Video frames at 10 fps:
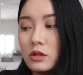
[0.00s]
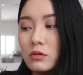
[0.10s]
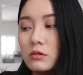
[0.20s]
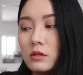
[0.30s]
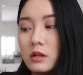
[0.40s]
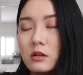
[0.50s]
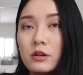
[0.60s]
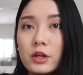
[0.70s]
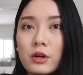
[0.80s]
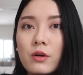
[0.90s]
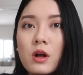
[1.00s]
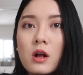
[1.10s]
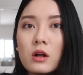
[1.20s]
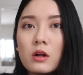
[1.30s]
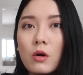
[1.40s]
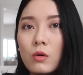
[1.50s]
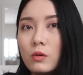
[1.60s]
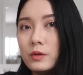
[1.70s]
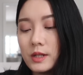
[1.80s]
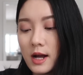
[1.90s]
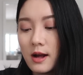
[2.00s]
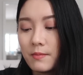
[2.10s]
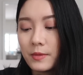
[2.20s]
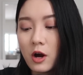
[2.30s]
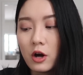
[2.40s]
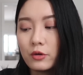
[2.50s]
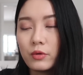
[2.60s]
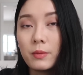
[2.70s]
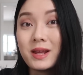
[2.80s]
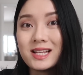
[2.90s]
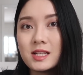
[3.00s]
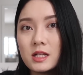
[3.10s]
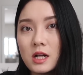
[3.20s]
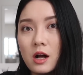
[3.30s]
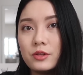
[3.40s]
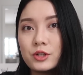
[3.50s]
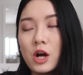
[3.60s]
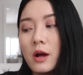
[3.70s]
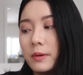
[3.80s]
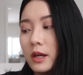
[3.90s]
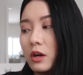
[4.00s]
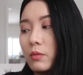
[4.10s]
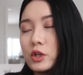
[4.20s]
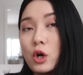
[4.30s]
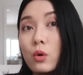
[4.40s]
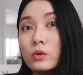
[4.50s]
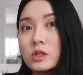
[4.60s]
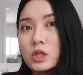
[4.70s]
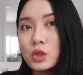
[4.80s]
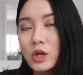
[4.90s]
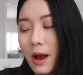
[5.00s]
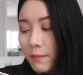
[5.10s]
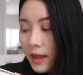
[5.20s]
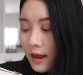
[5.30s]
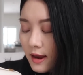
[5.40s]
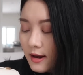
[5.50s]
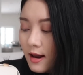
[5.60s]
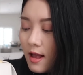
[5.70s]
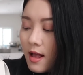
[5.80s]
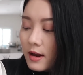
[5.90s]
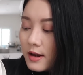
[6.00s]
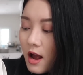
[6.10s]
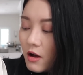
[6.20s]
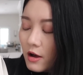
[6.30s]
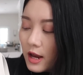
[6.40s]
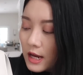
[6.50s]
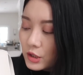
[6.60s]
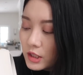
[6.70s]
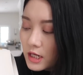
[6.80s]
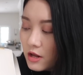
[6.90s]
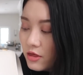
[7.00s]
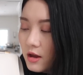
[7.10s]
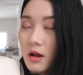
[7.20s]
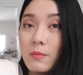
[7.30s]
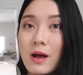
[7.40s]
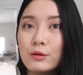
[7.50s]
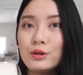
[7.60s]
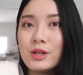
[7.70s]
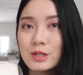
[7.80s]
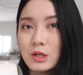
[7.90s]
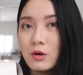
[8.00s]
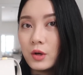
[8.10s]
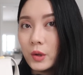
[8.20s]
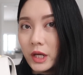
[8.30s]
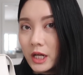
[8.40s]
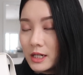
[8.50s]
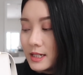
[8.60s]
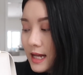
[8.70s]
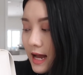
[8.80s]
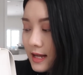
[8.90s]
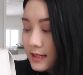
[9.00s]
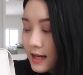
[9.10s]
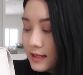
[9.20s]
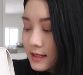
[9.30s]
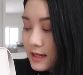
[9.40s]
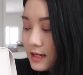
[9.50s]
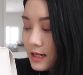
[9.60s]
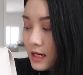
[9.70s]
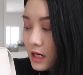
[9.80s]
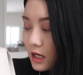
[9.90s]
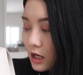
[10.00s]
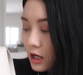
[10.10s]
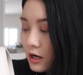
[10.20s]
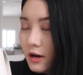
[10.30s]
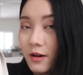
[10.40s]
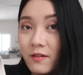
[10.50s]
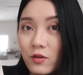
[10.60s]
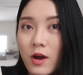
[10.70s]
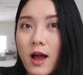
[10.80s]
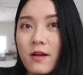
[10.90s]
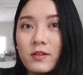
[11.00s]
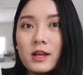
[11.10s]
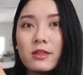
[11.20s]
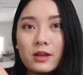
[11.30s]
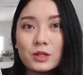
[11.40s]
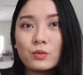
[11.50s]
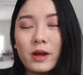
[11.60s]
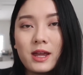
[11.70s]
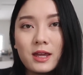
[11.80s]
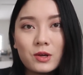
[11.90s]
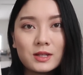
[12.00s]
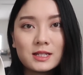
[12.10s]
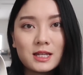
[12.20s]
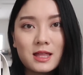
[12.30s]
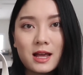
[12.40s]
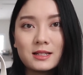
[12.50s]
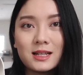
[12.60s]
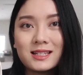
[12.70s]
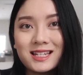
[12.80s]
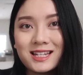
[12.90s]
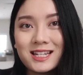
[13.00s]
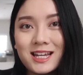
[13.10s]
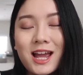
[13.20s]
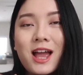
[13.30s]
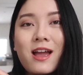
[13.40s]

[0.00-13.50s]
two little, you know, gold hardware pieces on the top here, which holds the strap in. Now the interesting thing about this logo here is that it says CD here. If you have it this way, you can see that it says CD.